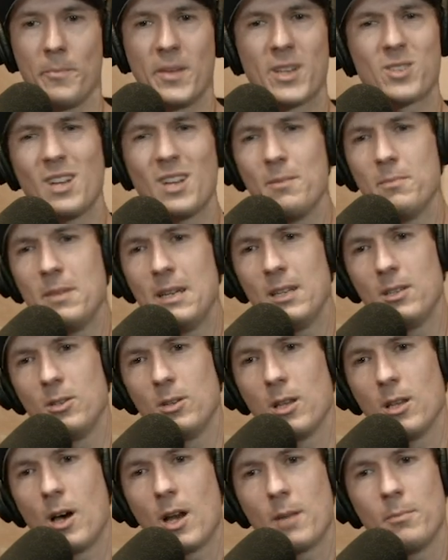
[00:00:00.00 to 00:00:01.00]
That's what I mean,
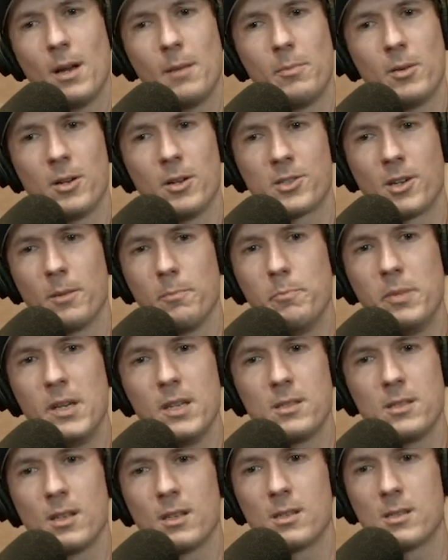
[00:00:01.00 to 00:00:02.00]
dude. A lot of my bros are
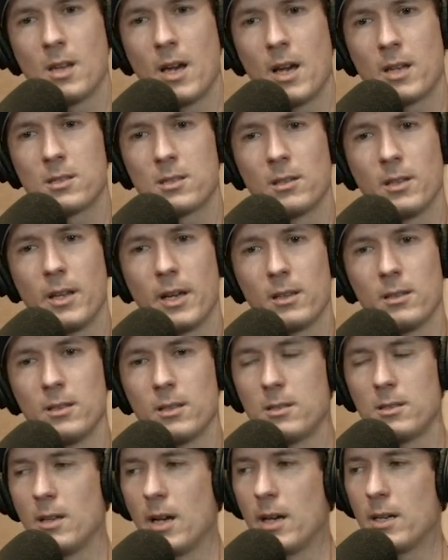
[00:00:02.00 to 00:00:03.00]
beasting sex. They're like,
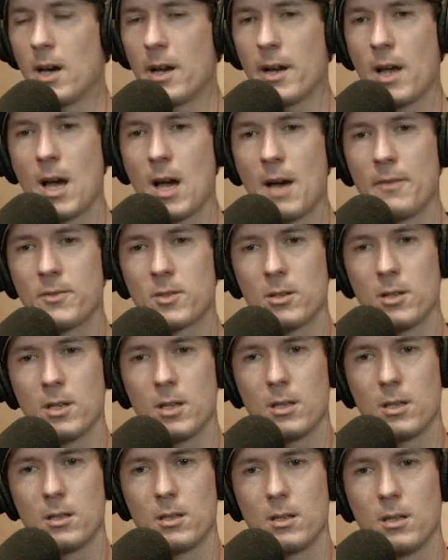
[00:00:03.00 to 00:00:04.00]
look, dude, I got after
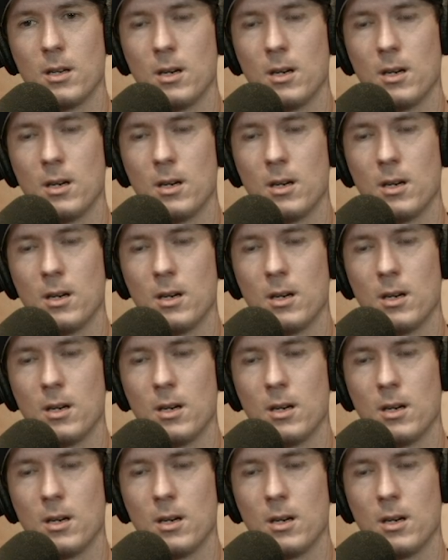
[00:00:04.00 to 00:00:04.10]
it.